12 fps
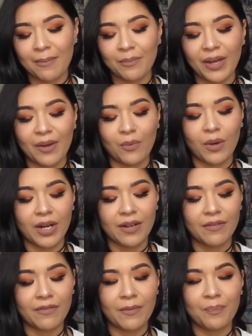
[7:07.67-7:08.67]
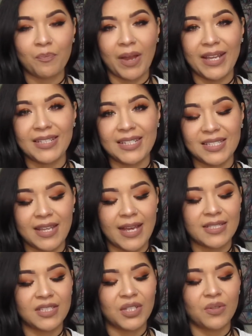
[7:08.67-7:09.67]
but one of my
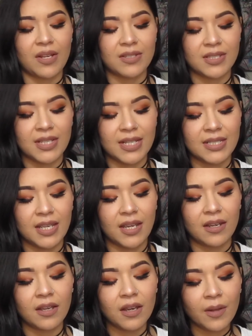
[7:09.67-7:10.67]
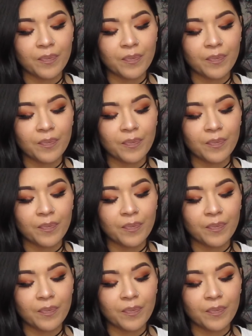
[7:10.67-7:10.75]
dislikes in 2016